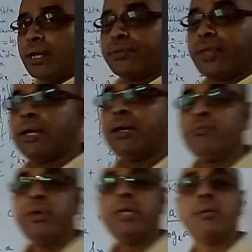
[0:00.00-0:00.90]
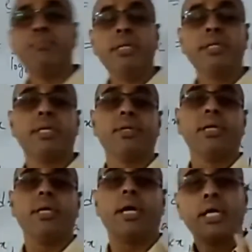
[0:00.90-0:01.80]
Then we completed
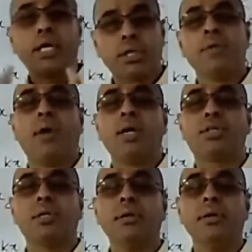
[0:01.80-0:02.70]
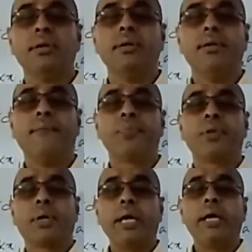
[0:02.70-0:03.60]
the addition function.
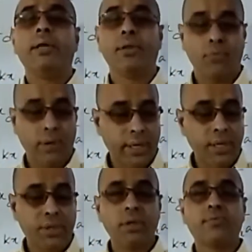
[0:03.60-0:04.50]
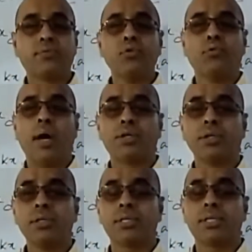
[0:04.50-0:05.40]
Okay, the addition of two
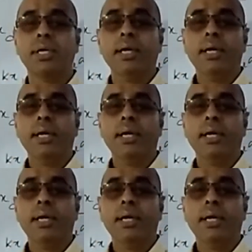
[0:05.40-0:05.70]
functions.